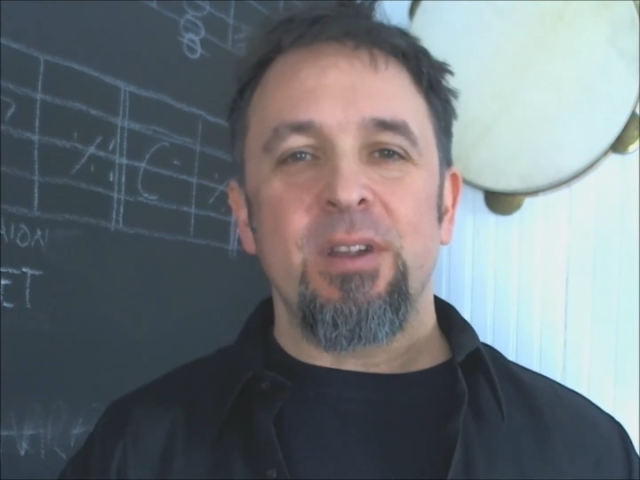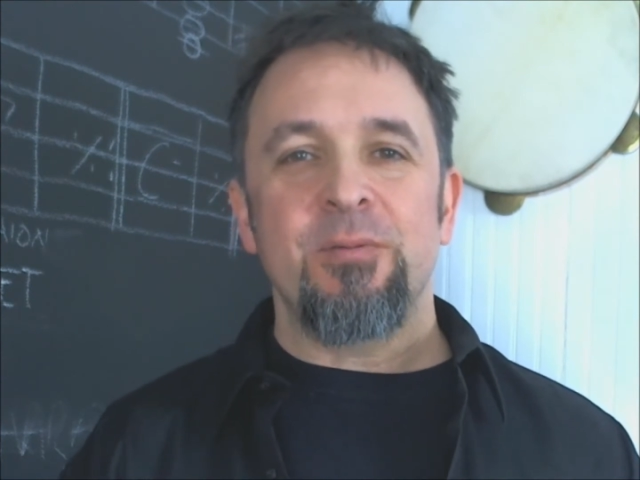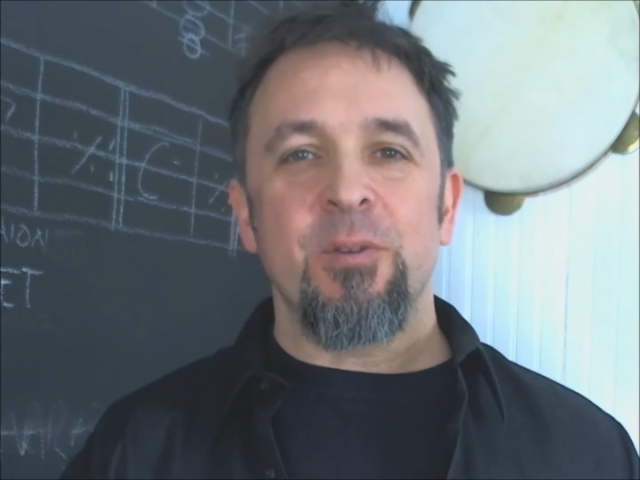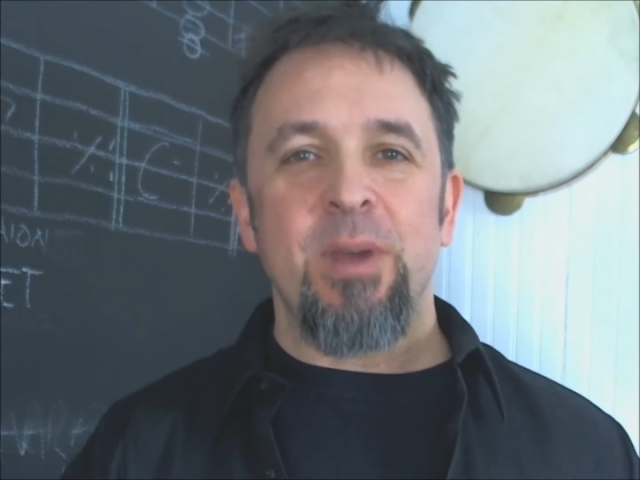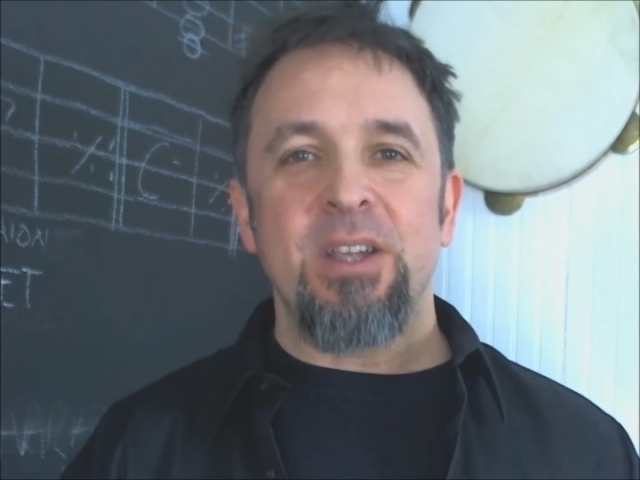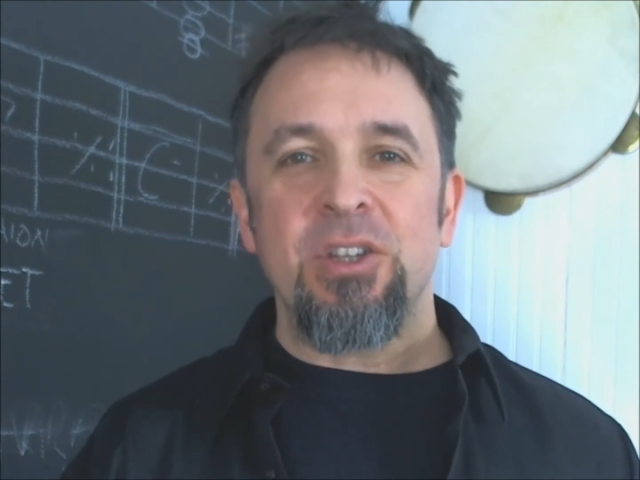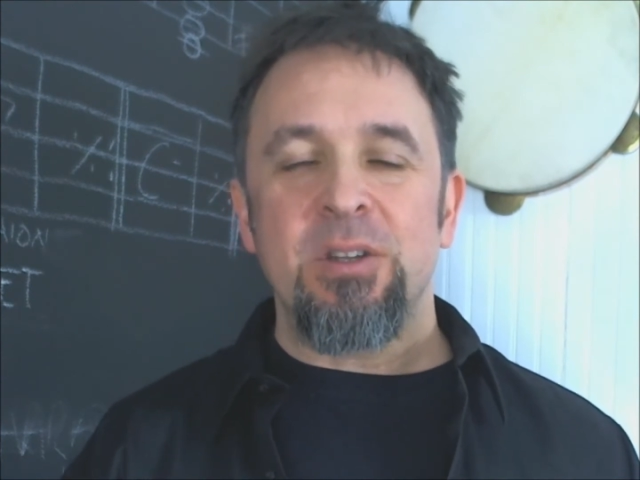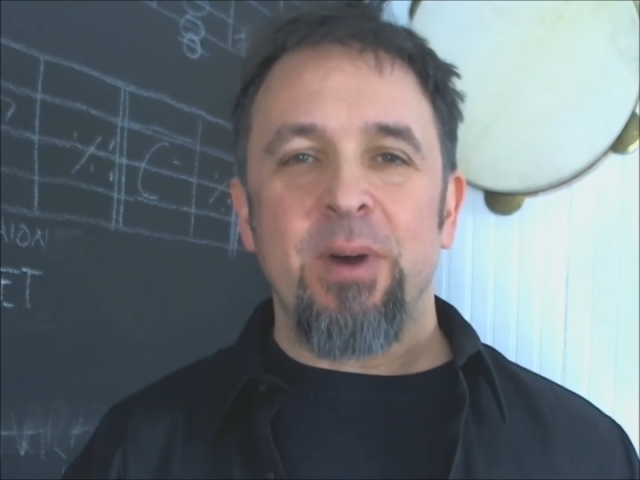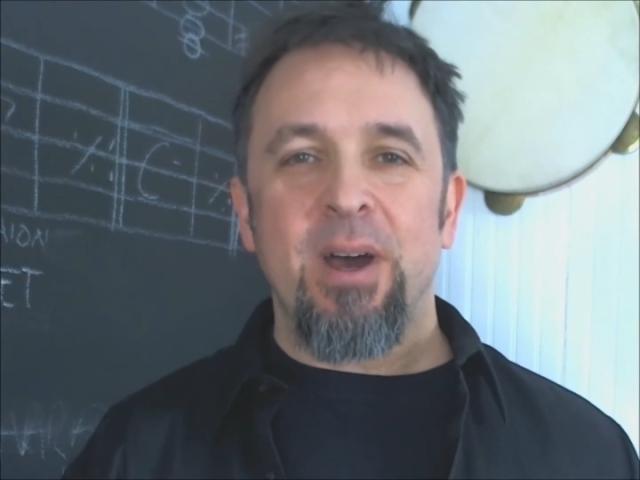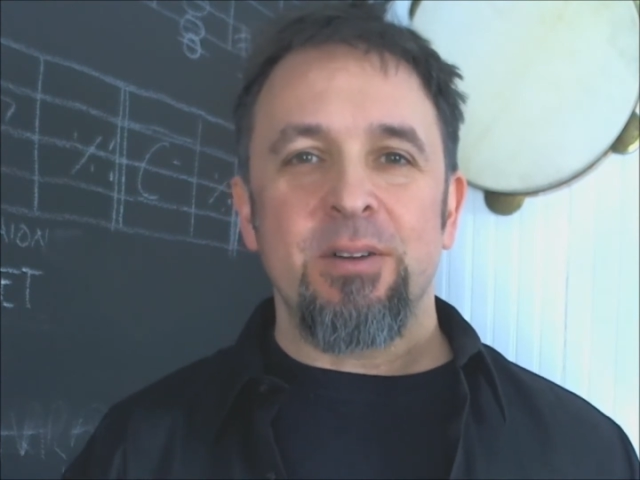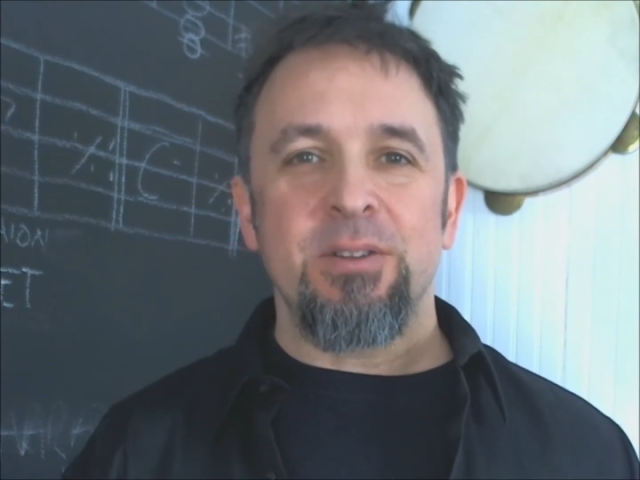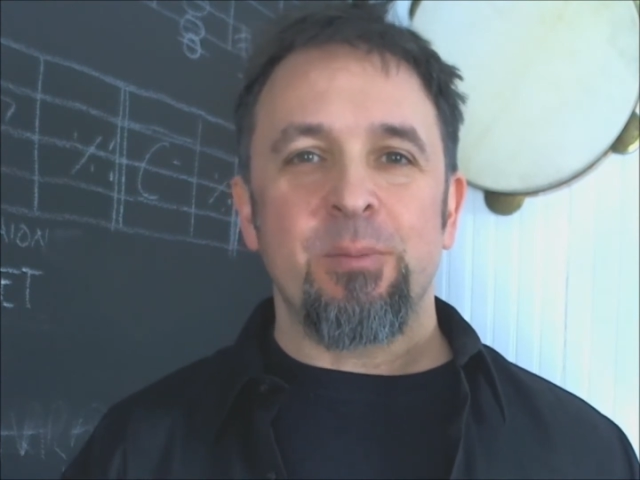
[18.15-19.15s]
information
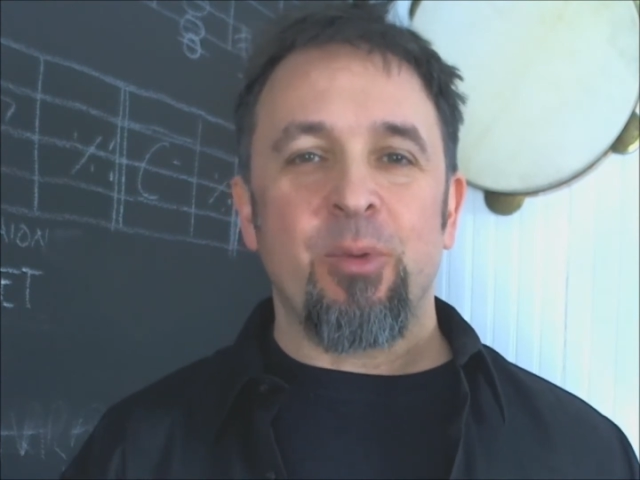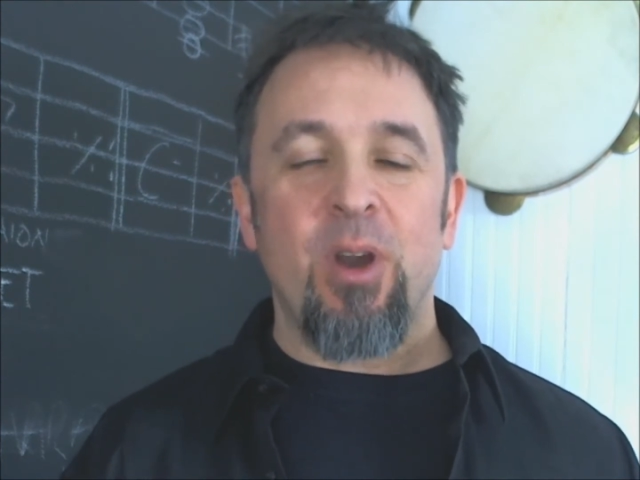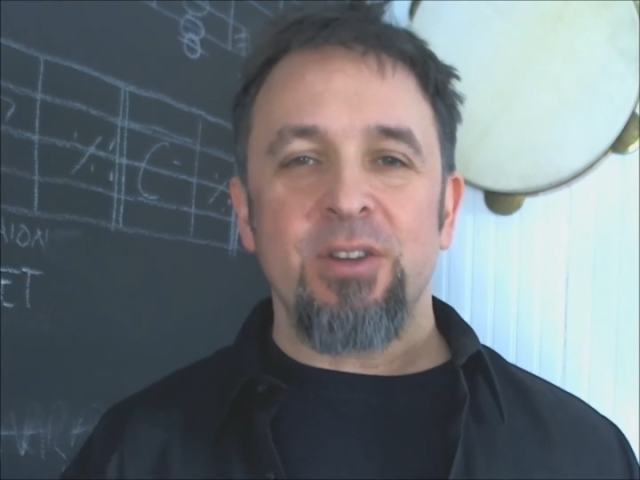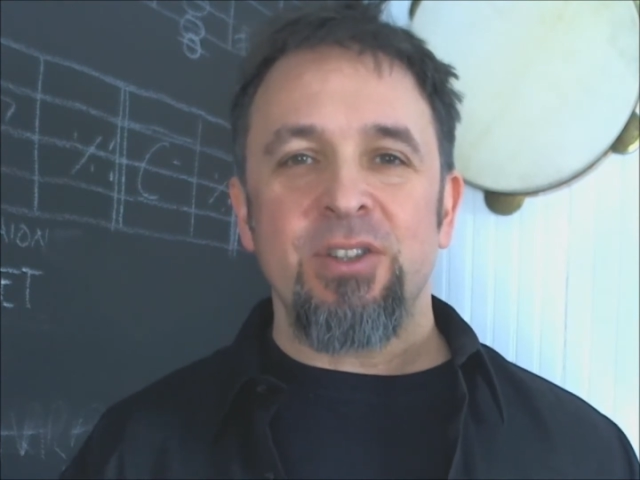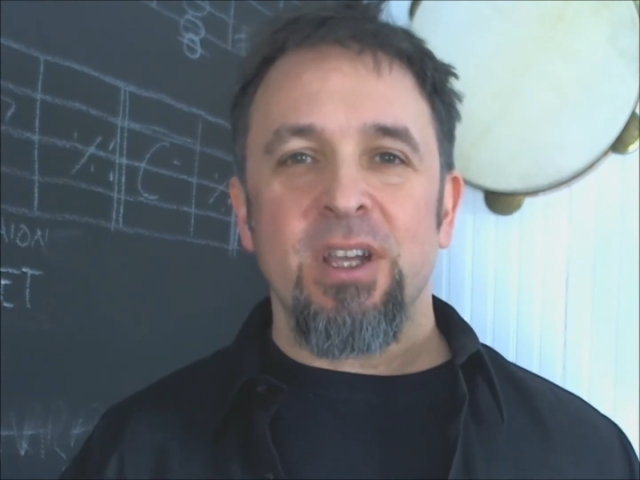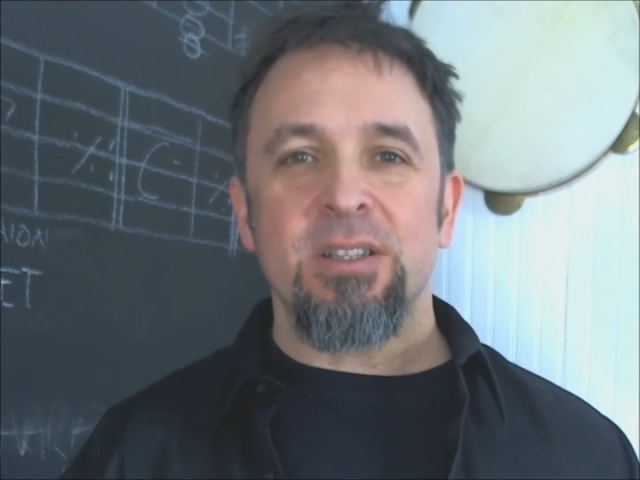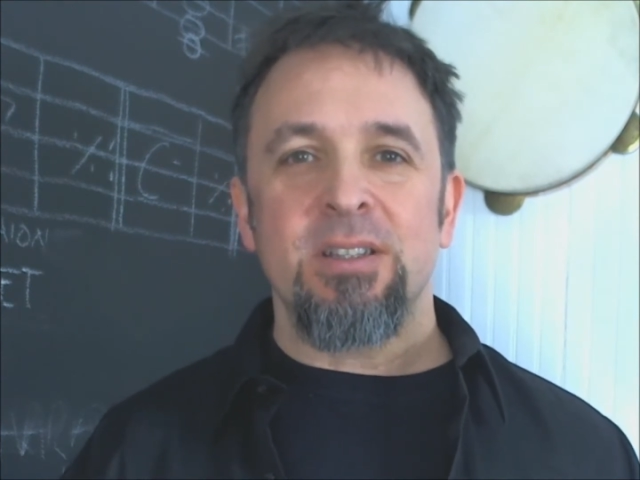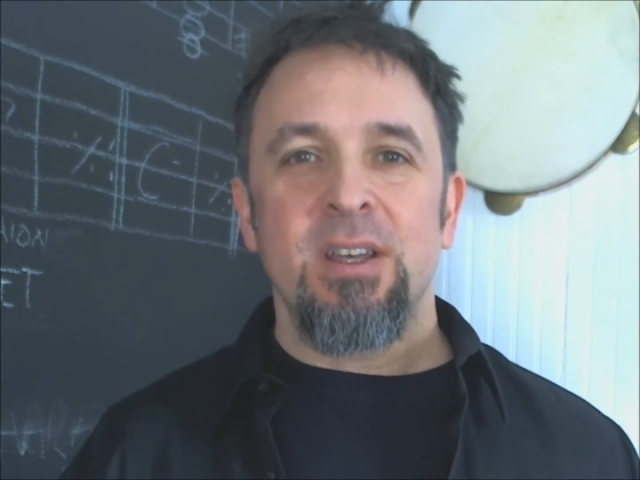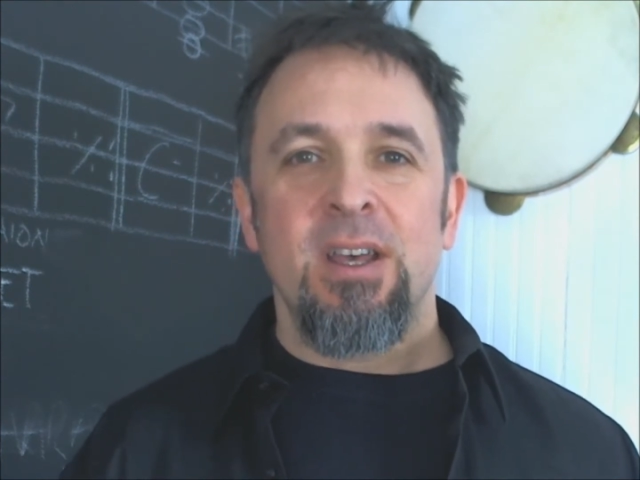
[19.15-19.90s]
about the project,